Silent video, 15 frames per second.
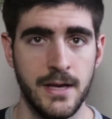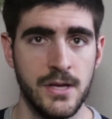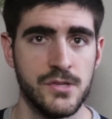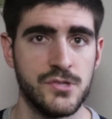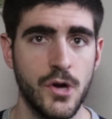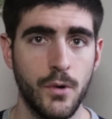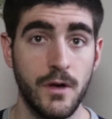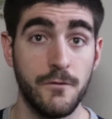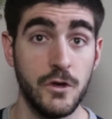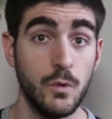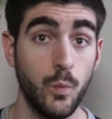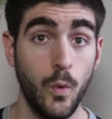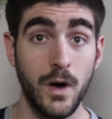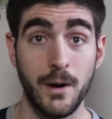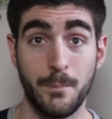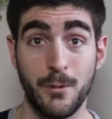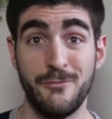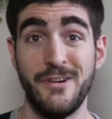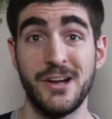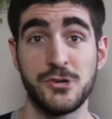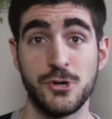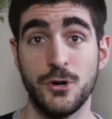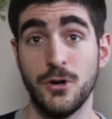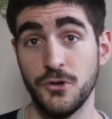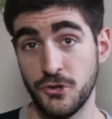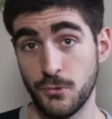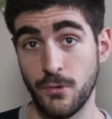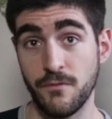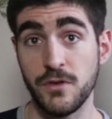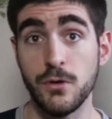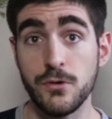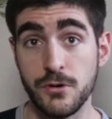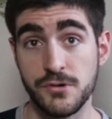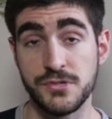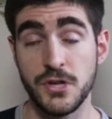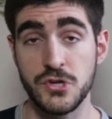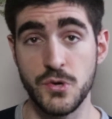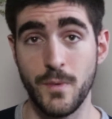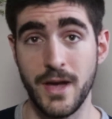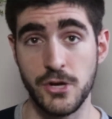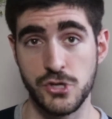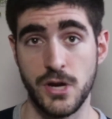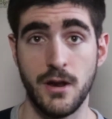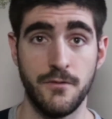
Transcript: So if you want a professional to review your situation,